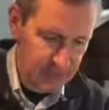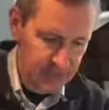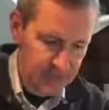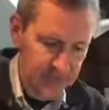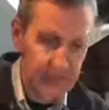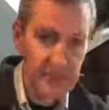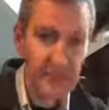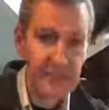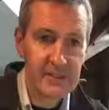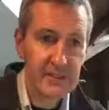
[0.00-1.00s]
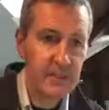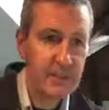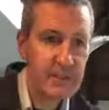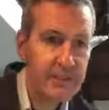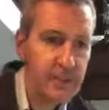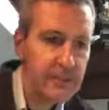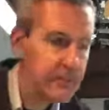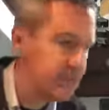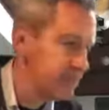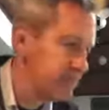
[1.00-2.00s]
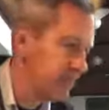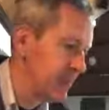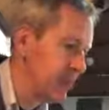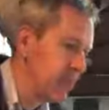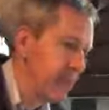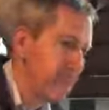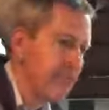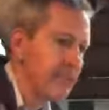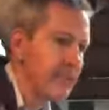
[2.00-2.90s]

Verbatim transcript: no, still doesn't come up on my phone. Annoying thing.